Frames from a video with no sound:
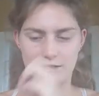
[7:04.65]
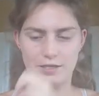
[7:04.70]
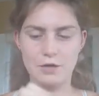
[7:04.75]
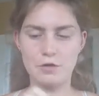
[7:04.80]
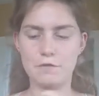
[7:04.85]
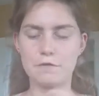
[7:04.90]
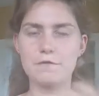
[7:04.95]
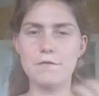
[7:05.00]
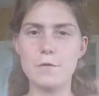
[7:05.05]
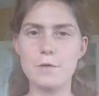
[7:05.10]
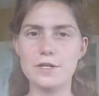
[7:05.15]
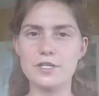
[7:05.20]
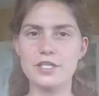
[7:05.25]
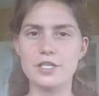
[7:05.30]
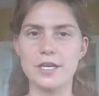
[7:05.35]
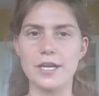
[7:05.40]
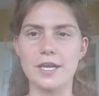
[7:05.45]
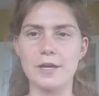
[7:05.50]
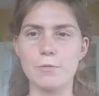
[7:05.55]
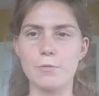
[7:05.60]
You know,
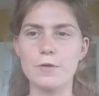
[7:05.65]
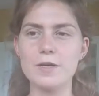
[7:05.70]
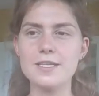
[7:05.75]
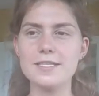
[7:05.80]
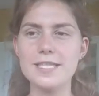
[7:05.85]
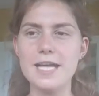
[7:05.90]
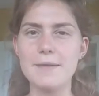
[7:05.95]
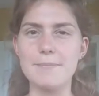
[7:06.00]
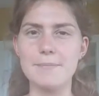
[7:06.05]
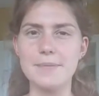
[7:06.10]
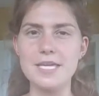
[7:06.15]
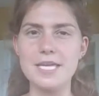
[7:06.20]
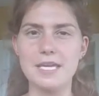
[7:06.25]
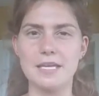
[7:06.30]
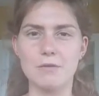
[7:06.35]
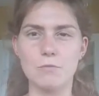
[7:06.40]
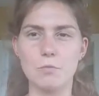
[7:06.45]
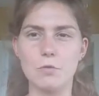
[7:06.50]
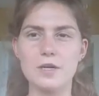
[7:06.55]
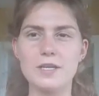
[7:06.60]
fortunate, what does that
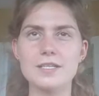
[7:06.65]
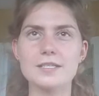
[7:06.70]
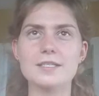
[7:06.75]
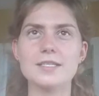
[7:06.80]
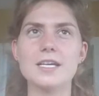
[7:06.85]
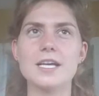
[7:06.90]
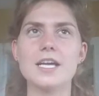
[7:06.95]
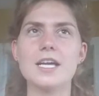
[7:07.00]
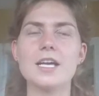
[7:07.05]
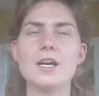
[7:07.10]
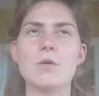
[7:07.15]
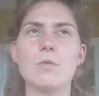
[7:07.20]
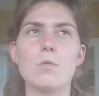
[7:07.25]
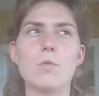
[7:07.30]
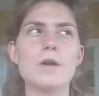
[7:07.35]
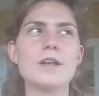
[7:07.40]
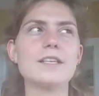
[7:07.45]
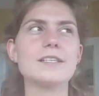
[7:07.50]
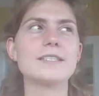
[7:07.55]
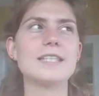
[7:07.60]
mean? What
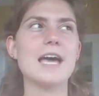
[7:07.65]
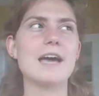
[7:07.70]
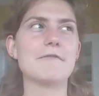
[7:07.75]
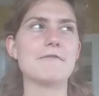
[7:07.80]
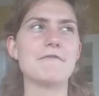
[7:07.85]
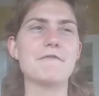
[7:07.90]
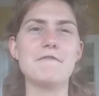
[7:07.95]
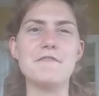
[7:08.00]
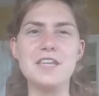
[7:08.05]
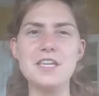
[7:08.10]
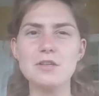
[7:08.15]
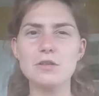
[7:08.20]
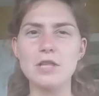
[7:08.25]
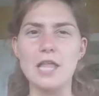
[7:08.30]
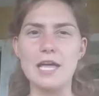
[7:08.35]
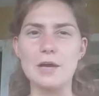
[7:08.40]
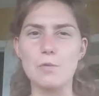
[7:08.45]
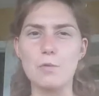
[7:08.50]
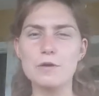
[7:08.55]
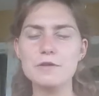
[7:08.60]
does that feel like?